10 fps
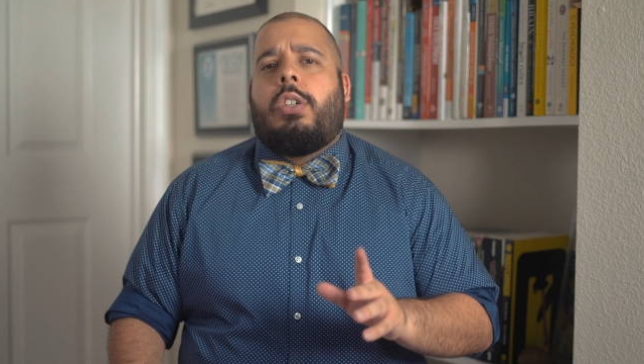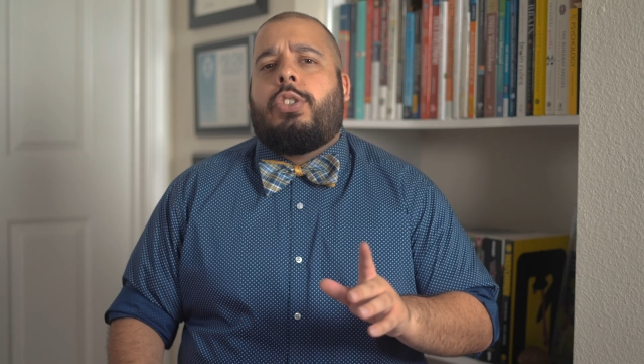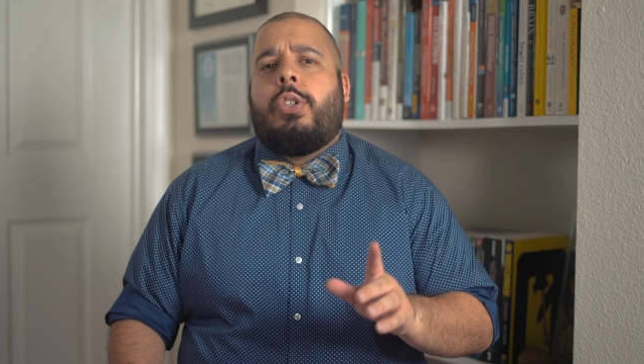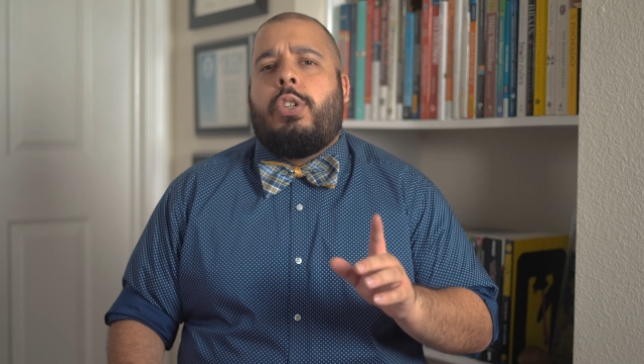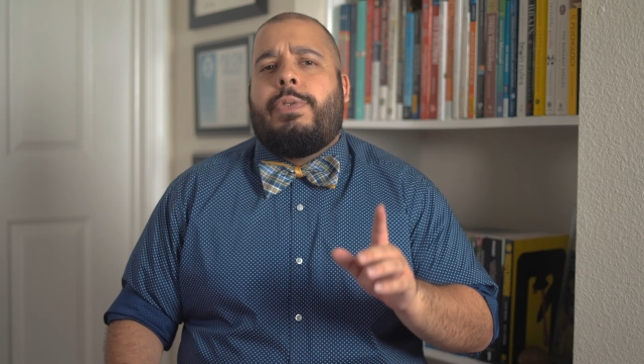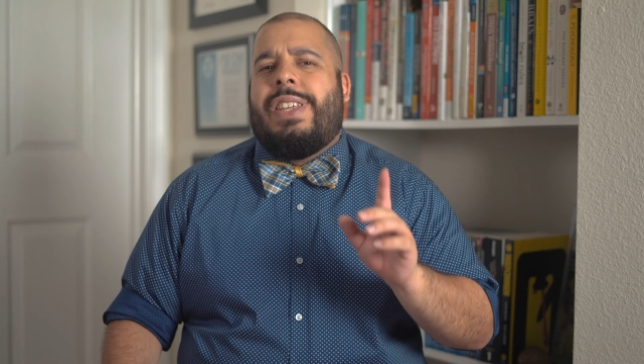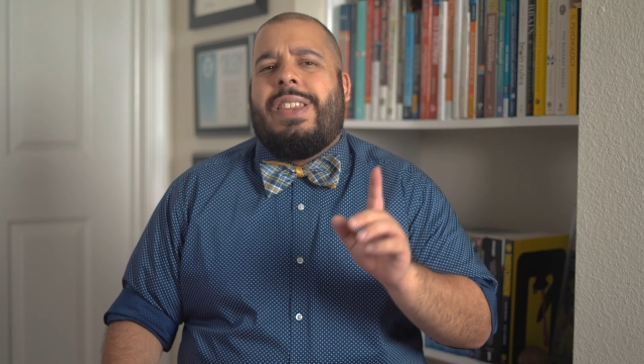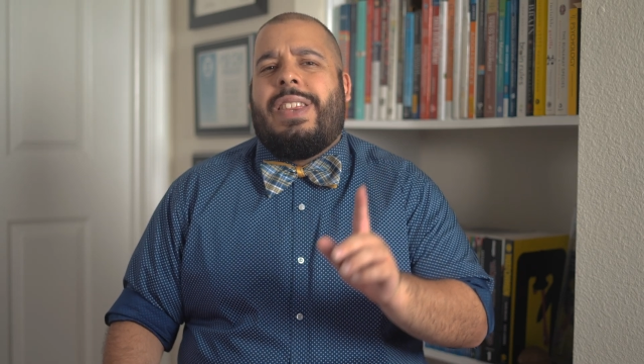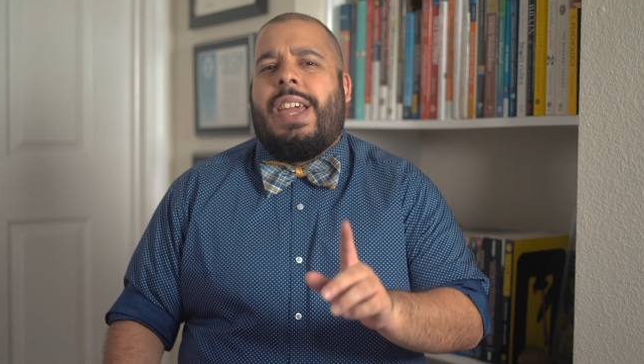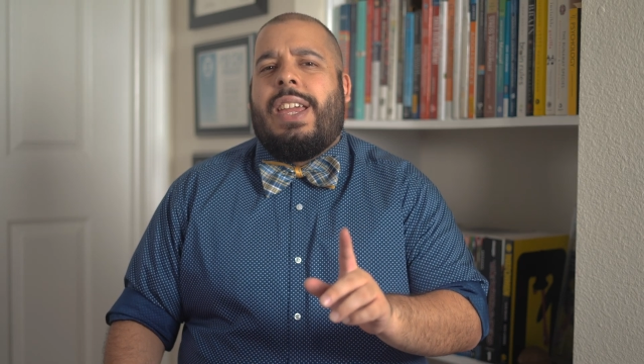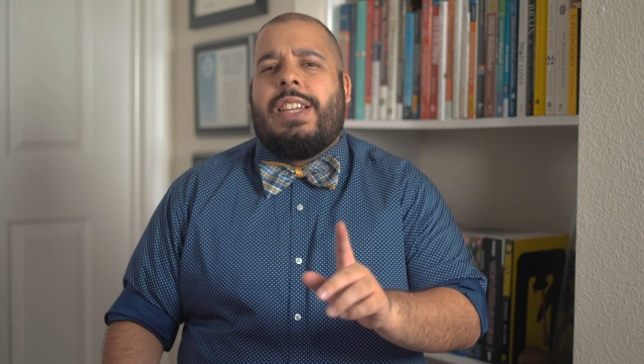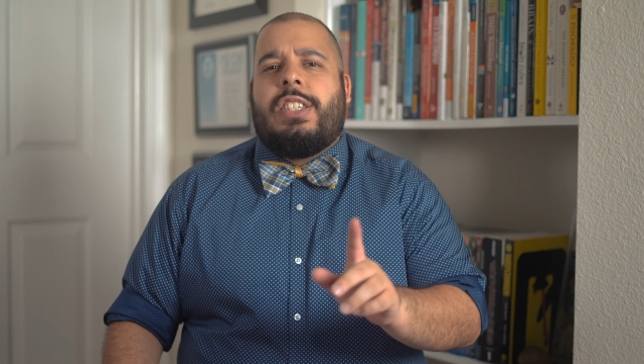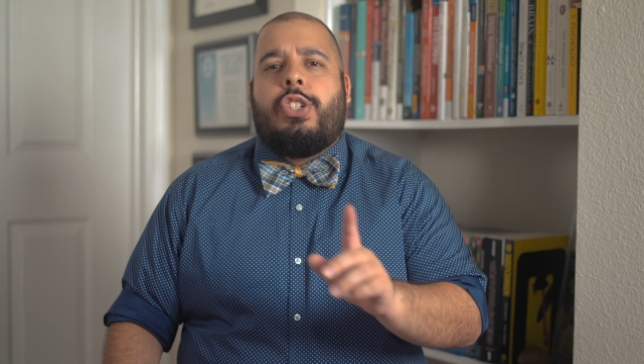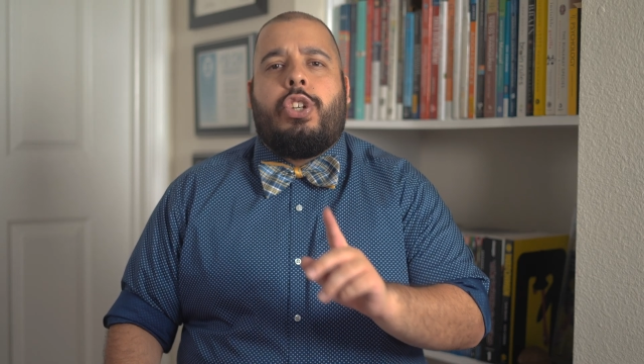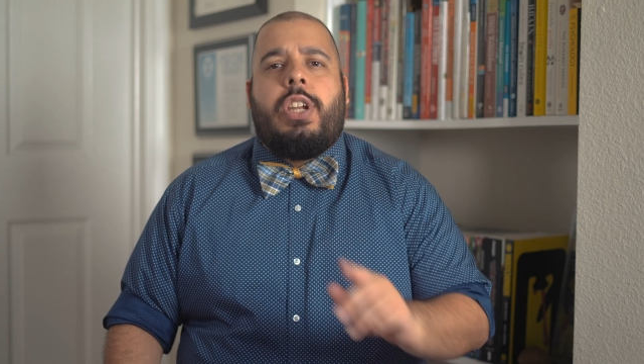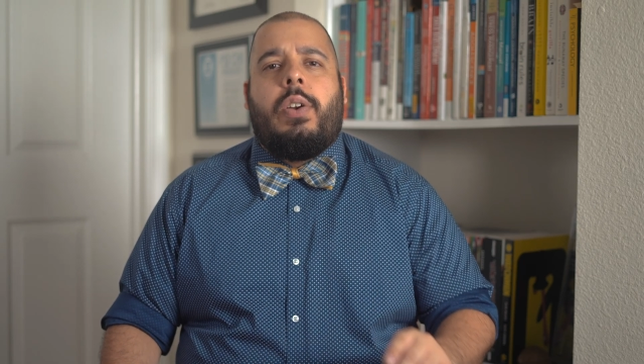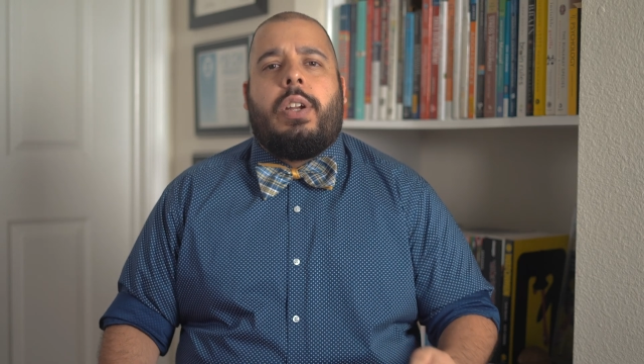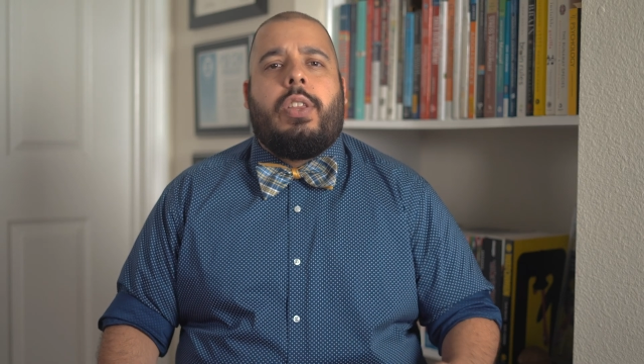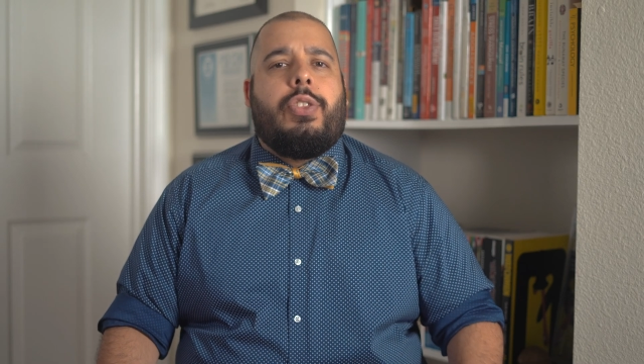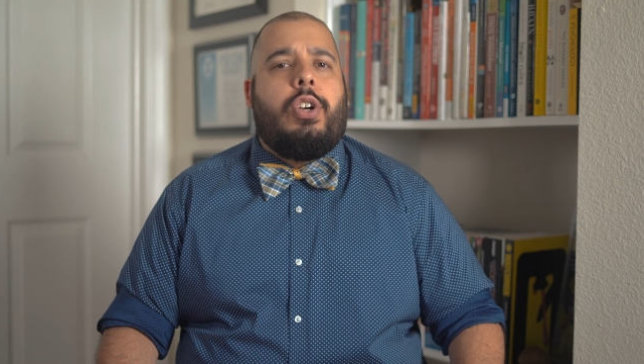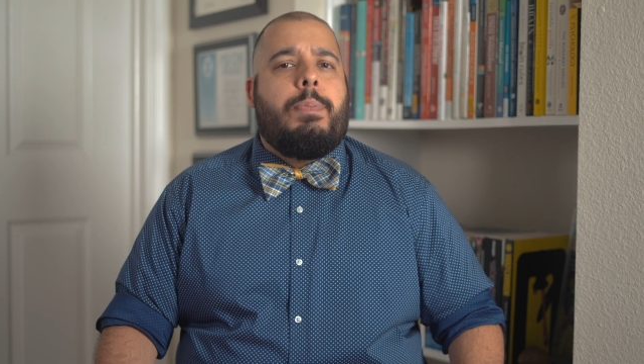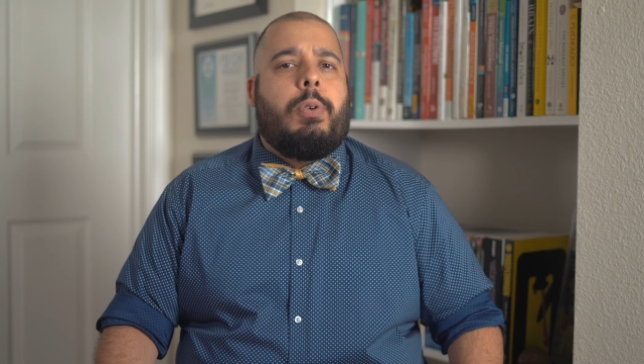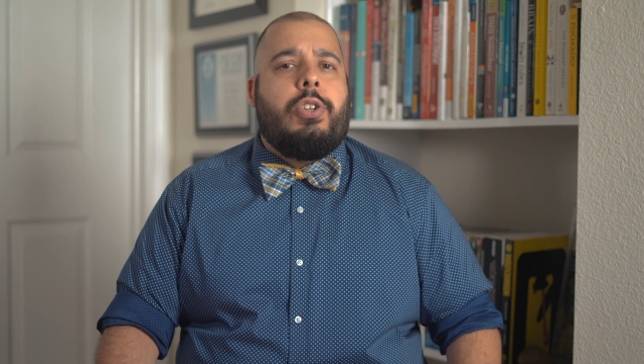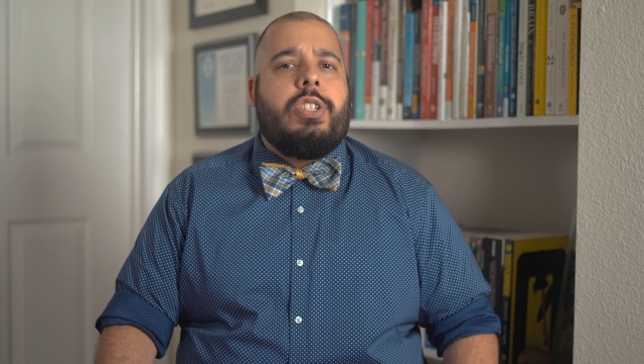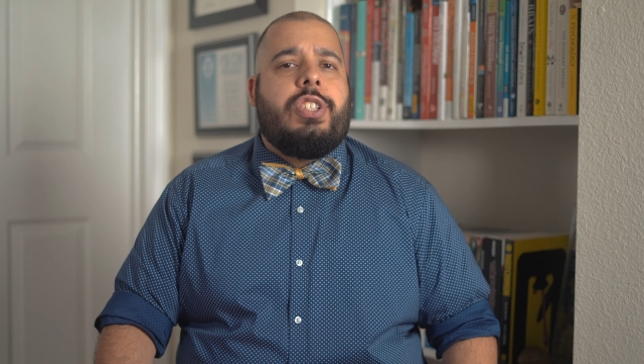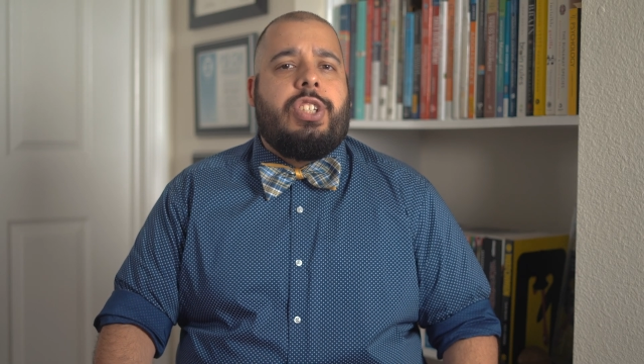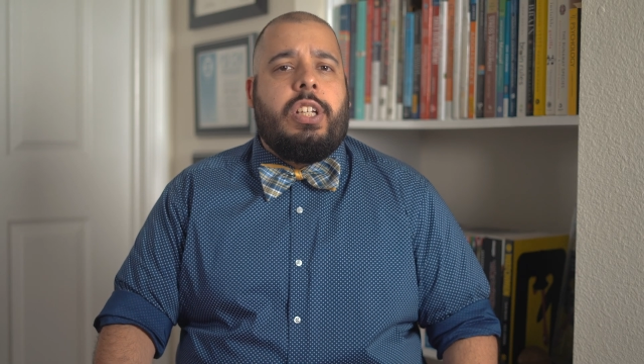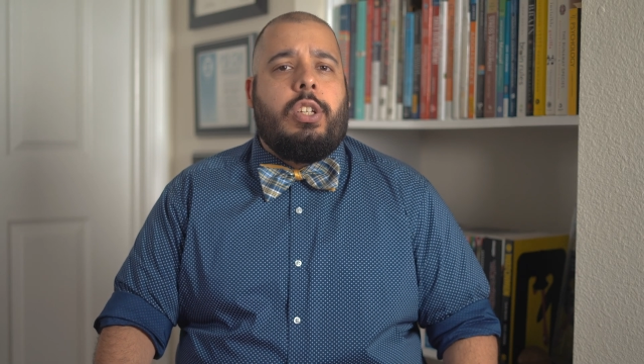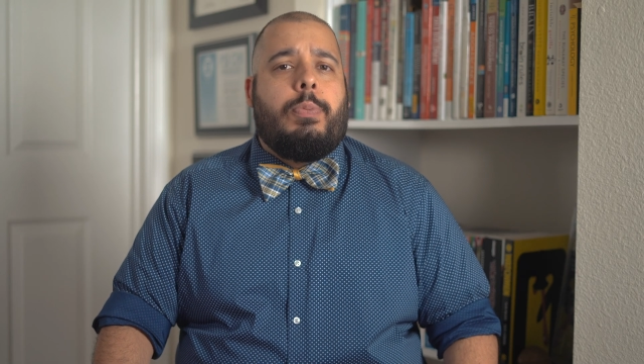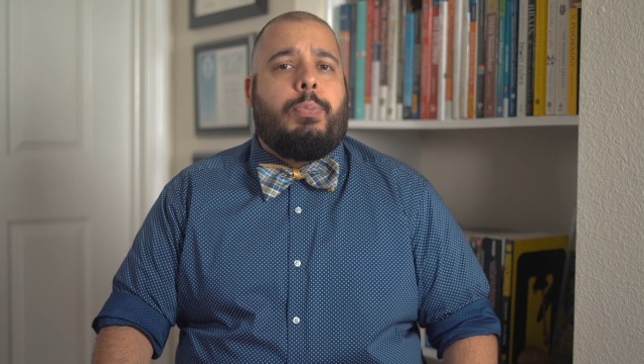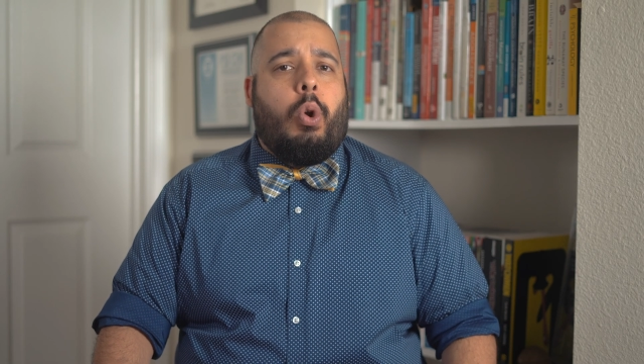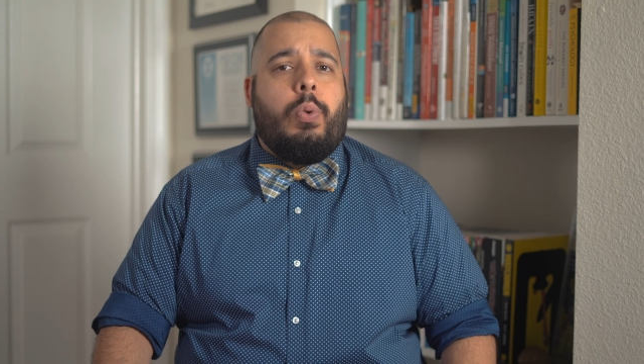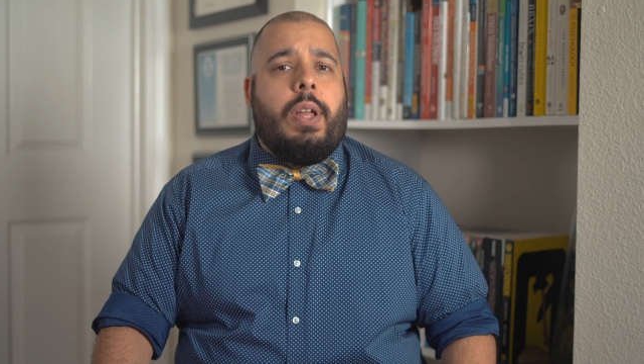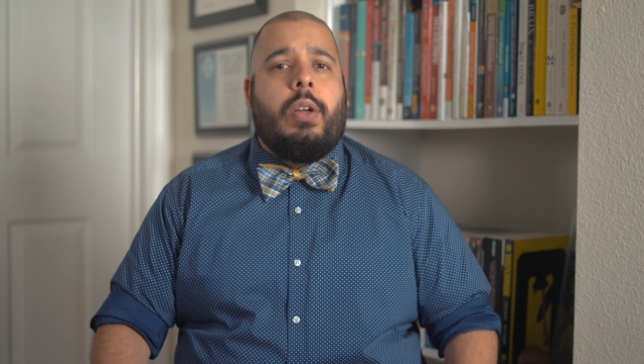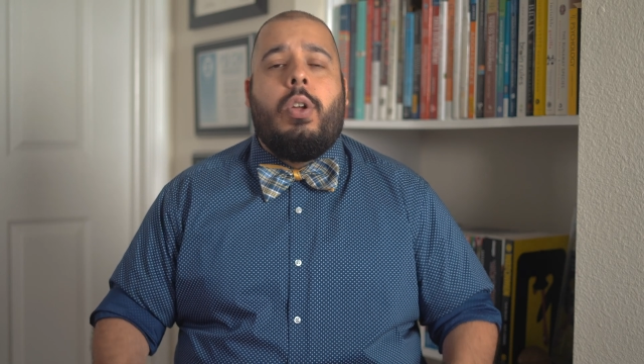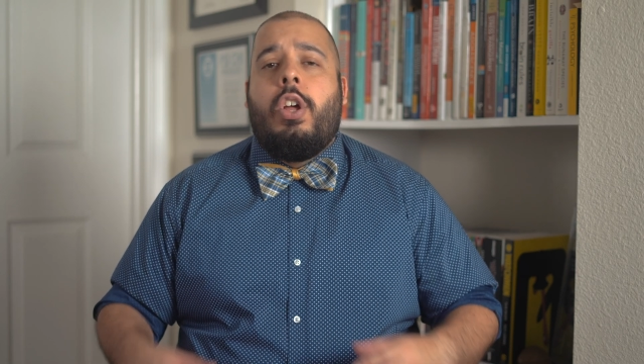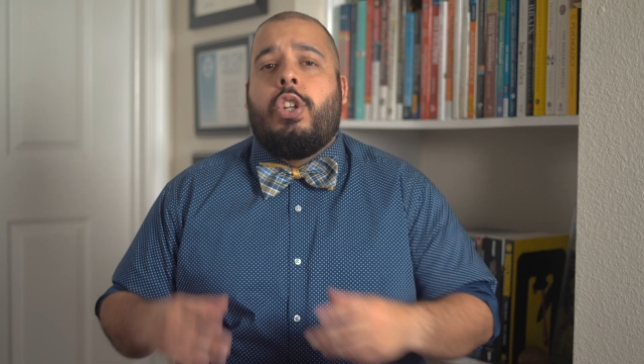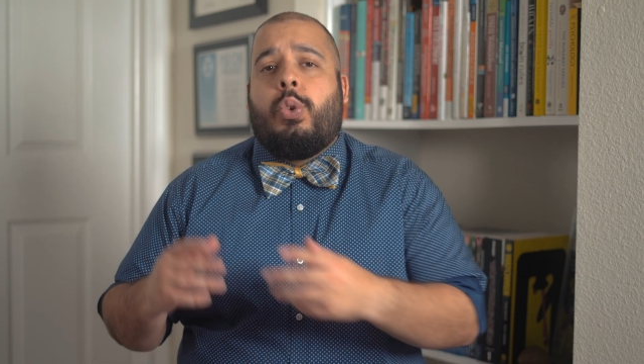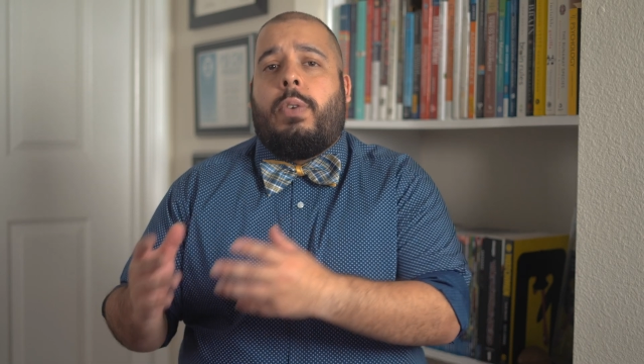Also use they as a generic third-person singular pronoun to